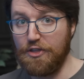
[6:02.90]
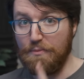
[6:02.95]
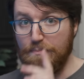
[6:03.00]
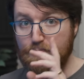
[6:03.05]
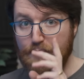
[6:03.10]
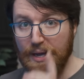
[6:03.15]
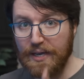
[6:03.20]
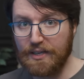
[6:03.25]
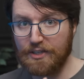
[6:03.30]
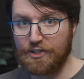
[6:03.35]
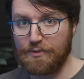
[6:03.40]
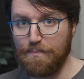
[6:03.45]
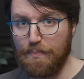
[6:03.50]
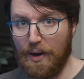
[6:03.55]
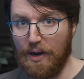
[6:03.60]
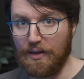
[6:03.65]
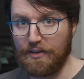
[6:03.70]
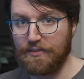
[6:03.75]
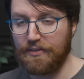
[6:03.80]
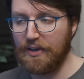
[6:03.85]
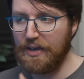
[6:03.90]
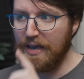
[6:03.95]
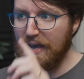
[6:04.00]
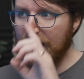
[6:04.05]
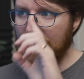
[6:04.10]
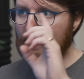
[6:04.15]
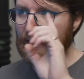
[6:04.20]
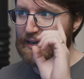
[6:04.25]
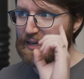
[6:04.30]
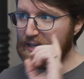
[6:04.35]
The biggest but
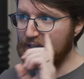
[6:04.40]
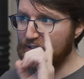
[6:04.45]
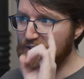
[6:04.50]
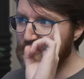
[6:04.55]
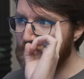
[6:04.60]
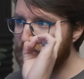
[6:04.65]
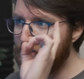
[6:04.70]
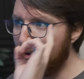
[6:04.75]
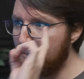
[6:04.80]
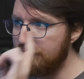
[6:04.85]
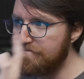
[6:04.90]
is the